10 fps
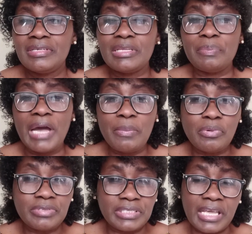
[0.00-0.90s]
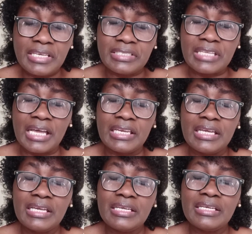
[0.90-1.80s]
The Bible says that
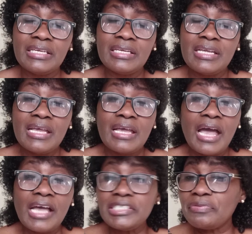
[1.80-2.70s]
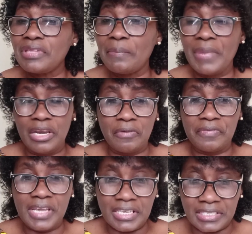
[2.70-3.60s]
as for the men
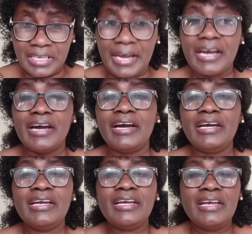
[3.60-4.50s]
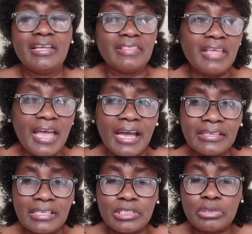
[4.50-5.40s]
of Issachar, they
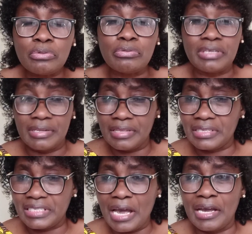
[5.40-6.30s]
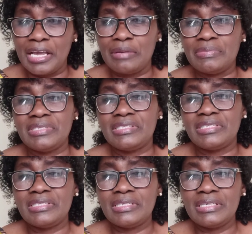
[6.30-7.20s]
understood the times.
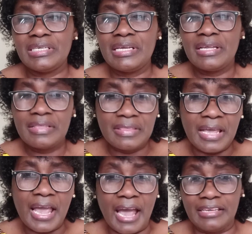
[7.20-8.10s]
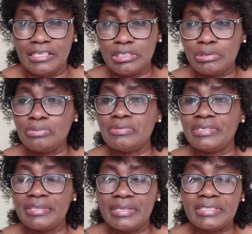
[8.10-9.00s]
They understood
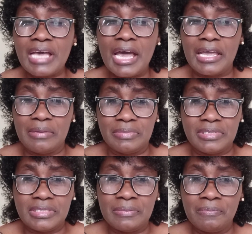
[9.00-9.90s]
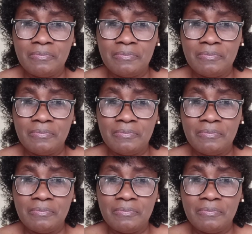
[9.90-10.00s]
the times.